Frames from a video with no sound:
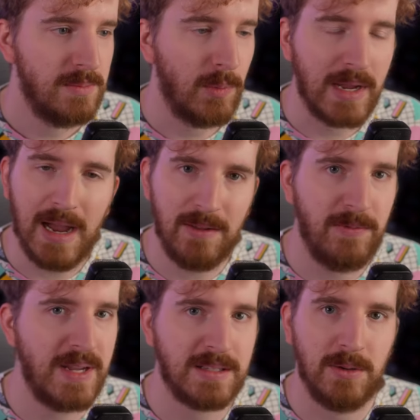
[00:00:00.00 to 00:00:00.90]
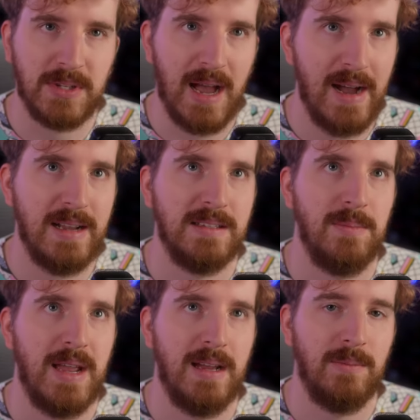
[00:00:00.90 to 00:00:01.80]
But we gotta fix those eyes,
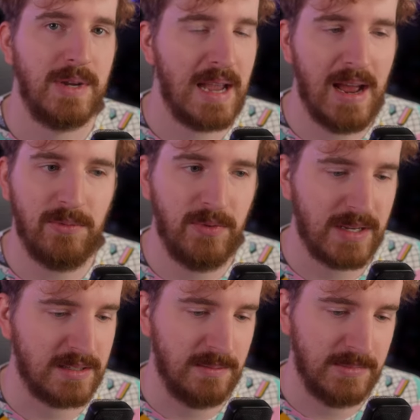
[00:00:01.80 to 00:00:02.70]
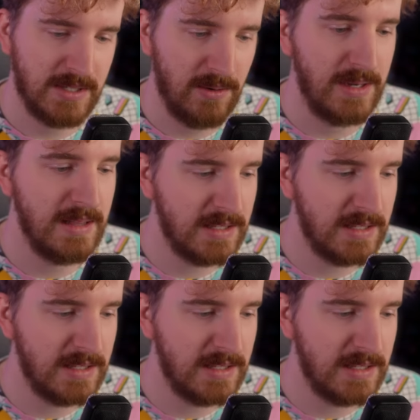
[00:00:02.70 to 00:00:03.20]
man. We gotta fix them. So in